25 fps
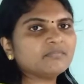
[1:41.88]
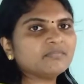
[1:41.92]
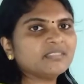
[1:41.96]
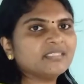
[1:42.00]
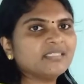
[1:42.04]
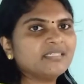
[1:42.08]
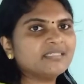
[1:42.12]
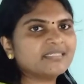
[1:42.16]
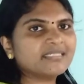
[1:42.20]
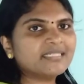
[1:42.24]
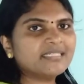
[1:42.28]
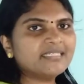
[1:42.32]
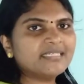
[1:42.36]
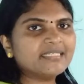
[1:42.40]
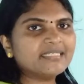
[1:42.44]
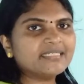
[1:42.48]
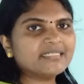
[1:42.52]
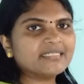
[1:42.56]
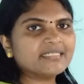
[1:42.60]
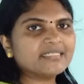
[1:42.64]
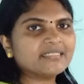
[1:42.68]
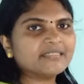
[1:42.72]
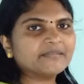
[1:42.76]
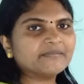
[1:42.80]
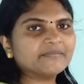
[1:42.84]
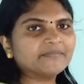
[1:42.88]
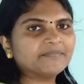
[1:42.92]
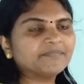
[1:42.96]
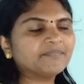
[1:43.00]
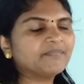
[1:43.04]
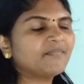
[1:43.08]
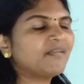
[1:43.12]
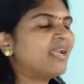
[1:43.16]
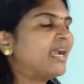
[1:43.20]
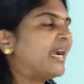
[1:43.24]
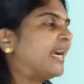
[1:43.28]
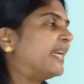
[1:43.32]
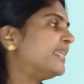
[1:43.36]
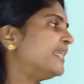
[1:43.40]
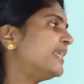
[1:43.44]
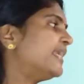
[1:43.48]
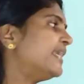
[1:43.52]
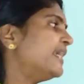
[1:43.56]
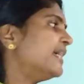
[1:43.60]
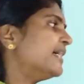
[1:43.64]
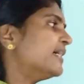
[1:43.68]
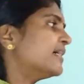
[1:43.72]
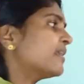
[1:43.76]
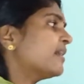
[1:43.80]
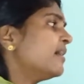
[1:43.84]
Listen to it. And
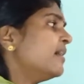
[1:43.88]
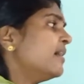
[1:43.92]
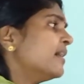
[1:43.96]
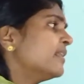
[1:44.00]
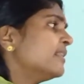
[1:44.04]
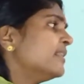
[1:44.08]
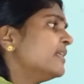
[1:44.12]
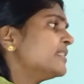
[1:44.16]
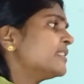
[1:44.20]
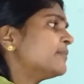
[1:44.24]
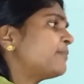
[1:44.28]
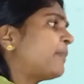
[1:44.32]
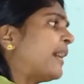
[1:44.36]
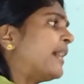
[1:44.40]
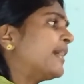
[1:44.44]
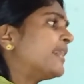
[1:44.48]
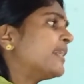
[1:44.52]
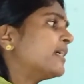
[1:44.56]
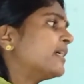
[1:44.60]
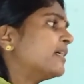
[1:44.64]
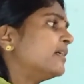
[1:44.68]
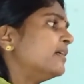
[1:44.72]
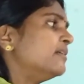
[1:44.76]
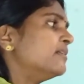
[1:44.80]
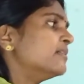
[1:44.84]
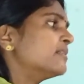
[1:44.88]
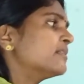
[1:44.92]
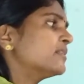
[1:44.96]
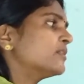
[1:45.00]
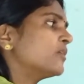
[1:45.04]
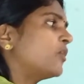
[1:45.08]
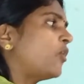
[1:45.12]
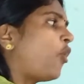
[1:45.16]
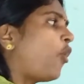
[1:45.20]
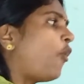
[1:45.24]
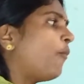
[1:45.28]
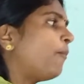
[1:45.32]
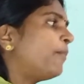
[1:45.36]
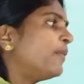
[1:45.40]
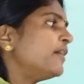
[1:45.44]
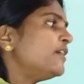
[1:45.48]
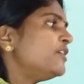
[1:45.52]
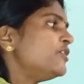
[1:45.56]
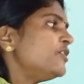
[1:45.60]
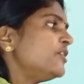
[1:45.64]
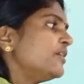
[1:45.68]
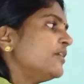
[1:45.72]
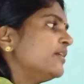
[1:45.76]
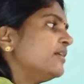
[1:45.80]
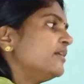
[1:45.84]
here the spiracles
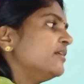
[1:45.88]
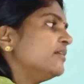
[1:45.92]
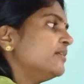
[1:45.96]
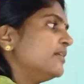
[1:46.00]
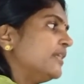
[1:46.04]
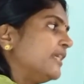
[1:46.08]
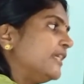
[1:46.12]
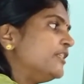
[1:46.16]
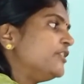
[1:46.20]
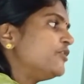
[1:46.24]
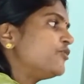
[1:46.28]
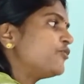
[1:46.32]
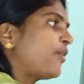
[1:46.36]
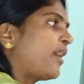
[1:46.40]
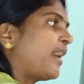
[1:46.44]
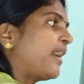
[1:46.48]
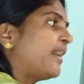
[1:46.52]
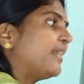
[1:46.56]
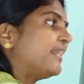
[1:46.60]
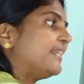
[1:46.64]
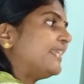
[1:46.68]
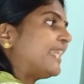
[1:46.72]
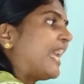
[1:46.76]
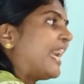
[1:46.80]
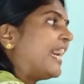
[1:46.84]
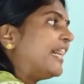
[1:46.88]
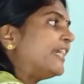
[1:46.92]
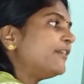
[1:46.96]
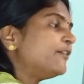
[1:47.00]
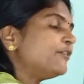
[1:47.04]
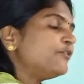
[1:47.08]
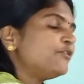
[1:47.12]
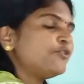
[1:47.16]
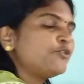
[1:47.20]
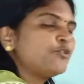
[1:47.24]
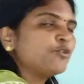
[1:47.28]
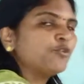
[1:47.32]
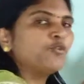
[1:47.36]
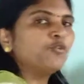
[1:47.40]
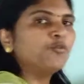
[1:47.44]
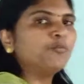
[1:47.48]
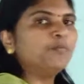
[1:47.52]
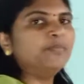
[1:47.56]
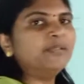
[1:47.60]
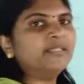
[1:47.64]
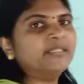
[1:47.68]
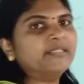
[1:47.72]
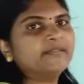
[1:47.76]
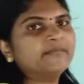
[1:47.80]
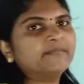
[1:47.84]
open into a narrow
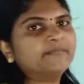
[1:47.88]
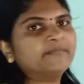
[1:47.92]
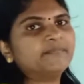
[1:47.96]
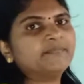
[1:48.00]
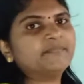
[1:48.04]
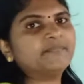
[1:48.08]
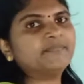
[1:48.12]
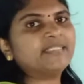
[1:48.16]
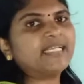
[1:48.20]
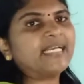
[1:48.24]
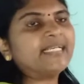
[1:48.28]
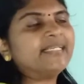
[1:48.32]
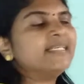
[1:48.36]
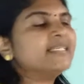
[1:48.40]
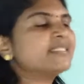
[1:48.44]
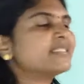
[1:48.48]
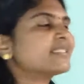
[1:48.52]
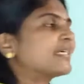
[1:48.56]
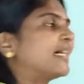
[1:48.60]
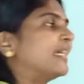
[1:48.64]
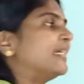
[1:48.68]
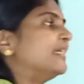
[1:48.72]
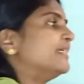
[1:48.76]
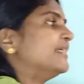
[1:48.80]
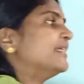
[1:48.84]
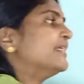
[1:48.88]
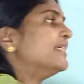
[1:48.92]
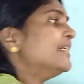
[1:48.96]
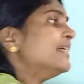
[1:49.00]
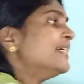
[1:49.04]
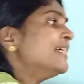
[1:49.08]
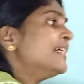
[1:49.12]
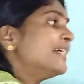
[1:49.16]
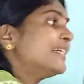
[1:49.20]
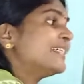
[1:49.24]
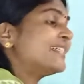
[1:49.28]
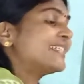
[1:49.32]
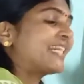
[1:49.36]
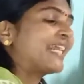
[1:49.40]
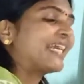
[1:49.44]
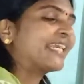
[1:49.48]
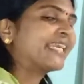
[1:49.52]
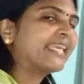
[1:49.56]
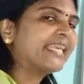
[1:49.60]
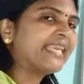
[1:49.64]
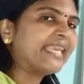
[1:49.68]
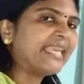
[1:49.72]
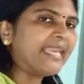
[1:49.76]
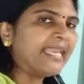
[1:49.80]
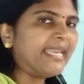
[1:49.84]
tube that is called the
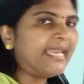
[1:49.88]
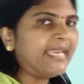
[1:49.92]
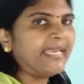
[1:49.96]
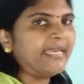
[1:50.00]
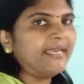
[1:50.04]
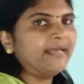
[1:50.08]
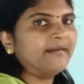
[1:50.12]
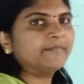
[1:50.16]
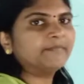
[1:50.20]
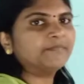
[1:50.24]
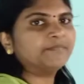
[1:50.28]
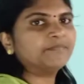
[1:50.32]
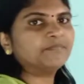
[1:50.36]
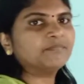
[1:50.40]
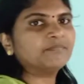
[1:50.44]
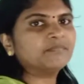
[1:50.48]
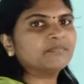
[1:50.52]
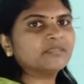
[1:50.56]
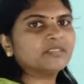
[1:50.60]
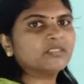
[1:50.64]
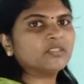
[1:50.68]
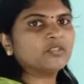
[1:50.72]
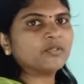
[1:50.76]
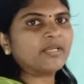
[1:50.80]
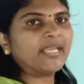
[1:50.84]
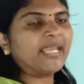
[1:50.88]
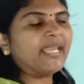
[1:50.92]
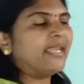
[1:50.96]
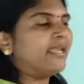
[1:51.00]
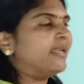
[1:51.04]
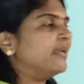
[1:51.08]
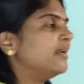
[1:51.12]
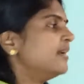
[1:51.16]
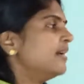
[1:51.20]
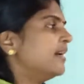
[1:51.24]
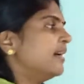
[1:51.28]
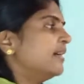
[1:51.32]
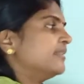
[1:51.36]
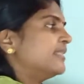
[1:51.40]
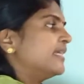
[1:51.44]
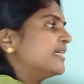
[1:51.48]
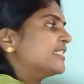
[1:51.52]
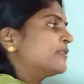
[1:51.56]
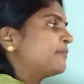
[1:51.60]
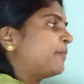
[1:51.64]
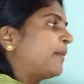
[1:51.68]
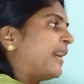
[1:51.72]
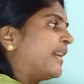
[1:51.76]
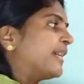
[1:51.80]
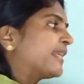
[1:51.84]
tracheae. Okay, the
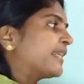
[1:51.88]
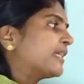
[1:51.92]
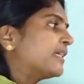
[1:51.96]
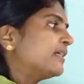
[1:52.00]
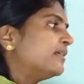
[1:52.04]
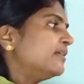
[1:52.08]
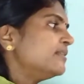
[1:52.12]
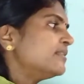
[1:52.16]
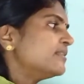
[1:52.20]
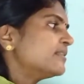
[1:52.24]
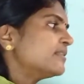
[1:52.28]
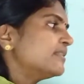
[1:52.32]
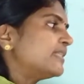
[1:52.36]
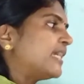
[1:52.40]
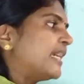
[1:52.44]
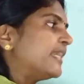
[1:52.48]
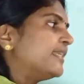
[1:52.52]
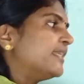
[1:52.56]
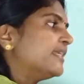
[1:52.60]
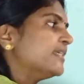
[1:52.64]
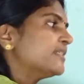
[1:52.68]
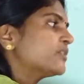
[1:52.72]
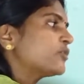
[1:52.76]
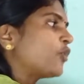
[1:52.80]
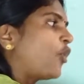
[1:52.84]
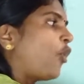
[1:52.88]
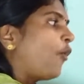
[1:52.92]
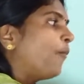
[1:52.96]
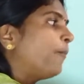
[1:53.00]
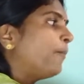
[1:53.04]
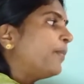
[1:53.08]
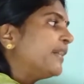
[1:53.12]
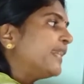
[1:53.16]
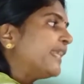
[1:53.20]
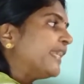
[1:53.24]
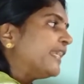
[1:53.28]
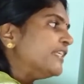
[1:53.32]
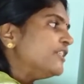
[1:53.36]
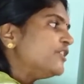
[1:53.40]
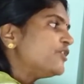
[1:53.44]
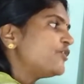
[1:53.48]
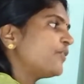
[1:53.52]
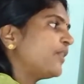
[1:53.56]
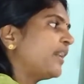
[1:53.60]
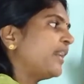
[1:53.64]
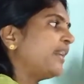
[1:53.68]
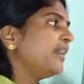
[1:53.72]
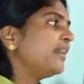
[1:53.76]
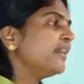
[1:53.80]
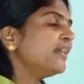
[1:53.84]
spiracles that is open
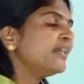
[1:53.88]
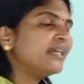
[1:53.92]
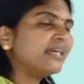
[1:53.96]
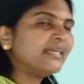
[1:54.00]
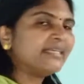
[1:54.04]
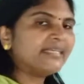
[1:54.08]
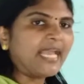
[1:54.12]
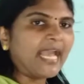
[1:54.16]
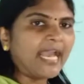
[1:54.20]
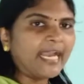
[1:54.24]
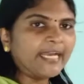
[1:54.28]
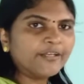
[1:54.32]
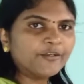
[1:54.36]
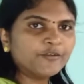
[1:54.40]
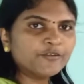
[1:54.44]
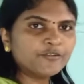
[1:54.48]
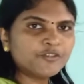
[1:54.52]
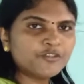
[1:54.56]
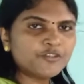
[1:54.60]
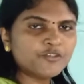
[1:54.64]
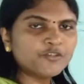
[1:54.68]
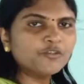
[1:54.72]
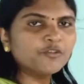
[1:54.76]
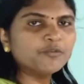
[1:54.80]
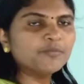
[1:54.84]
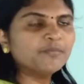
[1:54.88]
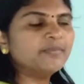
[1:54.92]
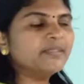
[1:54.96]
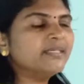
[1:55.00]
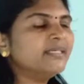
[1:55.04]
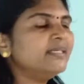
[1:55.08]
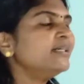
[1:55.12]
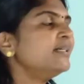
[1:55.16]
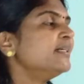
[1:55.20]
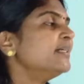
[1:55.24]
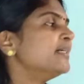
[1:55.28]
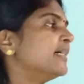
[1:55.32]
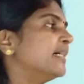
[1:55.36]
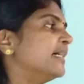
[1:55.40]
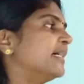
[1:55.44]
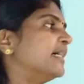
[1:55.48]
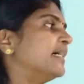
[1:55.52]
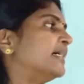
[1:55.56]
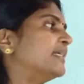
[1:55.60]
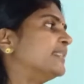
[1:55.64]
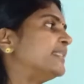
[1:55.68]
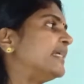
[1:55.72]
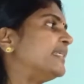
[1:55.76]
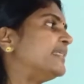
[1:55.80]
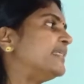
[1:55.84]
into a narrow tube
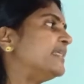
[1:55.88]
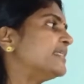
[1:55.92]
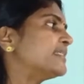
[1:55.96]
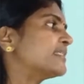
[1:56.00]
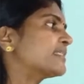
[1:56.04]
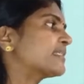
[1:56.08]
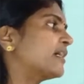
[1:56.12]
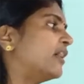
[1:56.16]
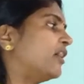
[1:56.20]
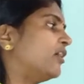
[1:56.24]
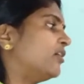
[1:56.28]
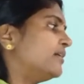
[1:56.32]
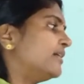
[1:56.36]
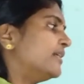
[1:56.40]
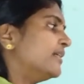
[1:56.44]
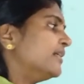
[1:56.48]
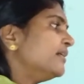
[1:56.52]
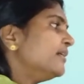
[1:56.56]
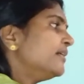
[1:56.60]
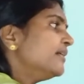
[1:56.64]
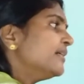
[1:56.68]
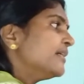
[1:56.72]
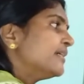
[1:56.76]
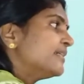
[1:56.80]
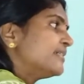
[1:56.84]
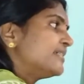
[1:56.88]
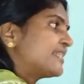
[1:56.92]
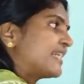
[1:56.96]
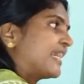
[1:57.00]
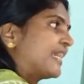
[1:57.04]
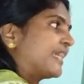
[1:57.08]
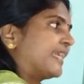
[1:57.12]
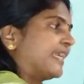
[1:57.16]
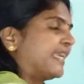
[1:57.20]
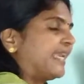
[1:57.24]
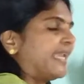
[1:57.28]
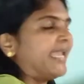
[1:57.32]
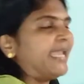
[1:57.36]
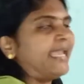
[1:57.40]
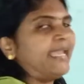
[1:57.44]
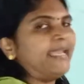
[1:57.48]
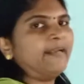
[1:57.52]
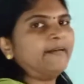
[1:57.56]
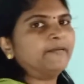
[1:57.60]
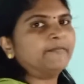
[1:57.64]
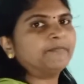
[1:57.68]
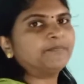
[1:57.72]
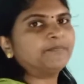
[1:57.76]
that is called the tracheae.